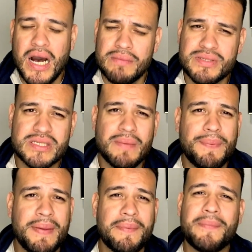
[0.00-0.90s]
Some
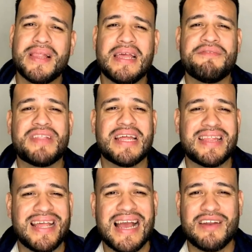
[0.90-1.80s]
people believe that they
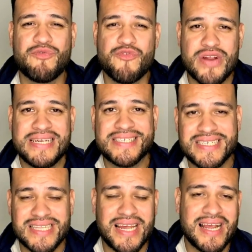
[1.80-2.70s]
kind of
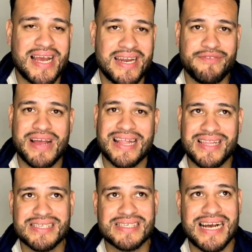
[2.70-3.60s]
reached, they kind of got
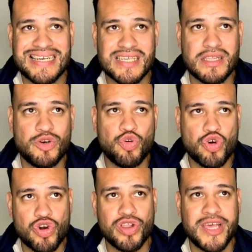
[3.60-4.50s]
these guys a little
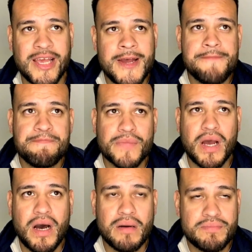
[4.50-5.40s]
early.
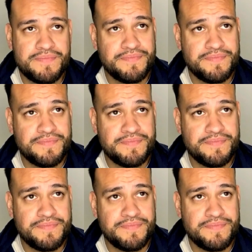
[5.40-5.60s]
Um,